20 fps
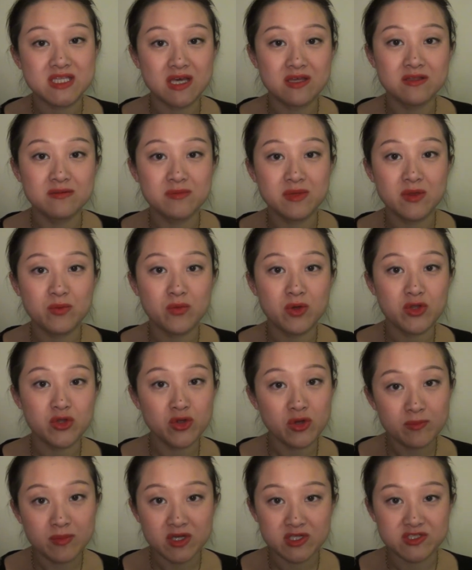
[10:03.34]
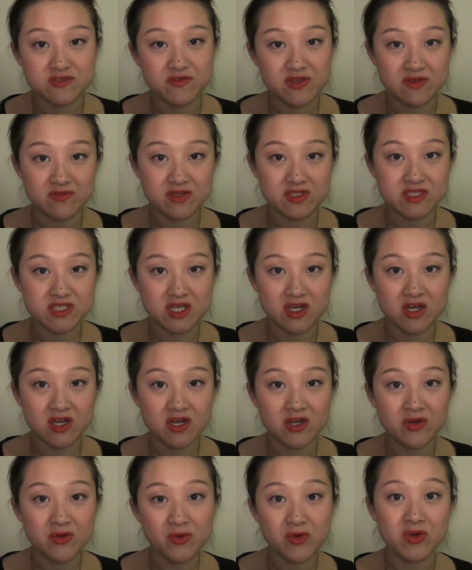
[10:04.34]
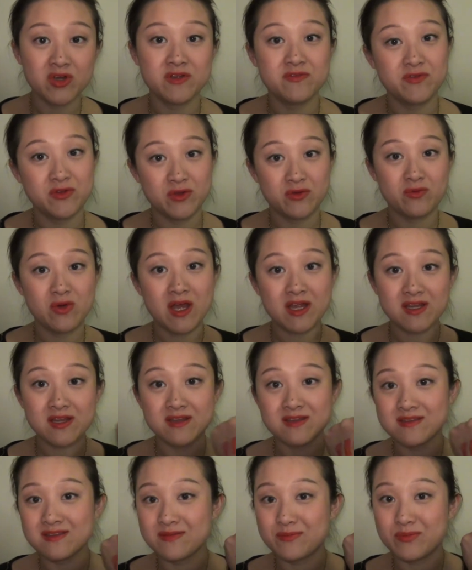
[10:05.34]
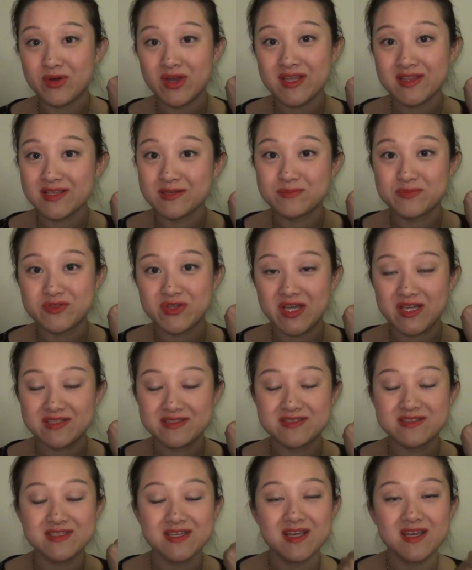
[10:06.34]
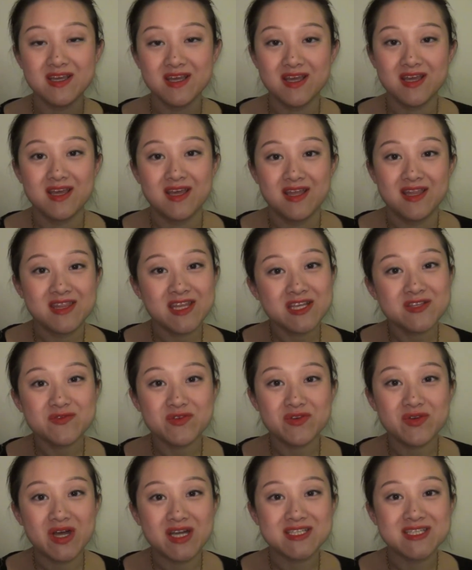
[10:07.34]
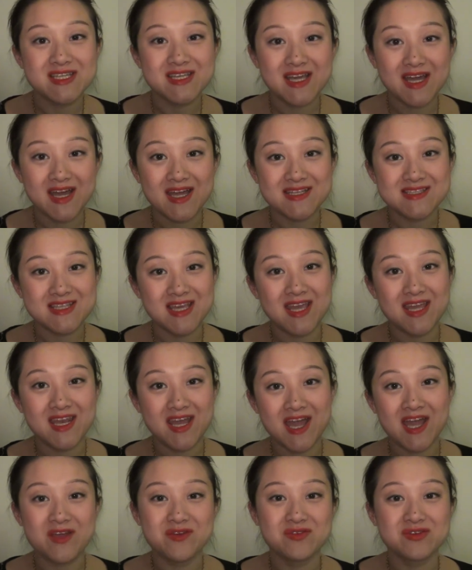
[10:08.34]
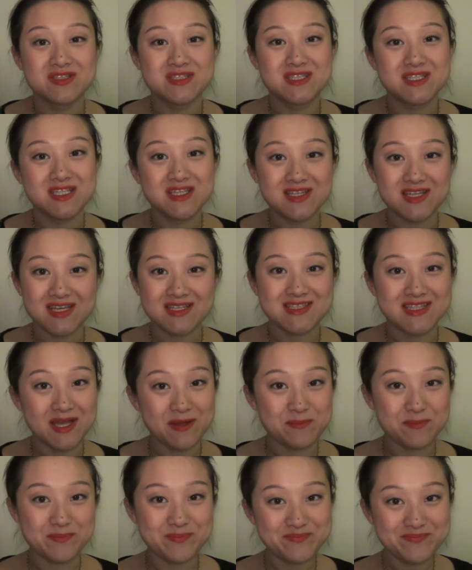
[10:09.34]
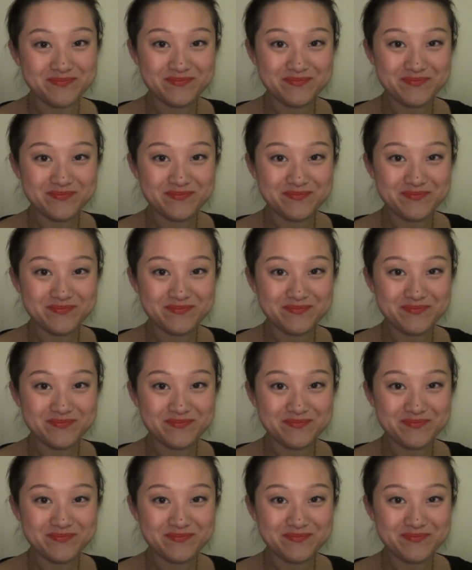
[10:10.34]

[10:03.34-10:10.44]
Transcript: telling me what your March favorites are, or if you're rocking the bright lip trend. Thanks for watching, guys, and I will see you next time.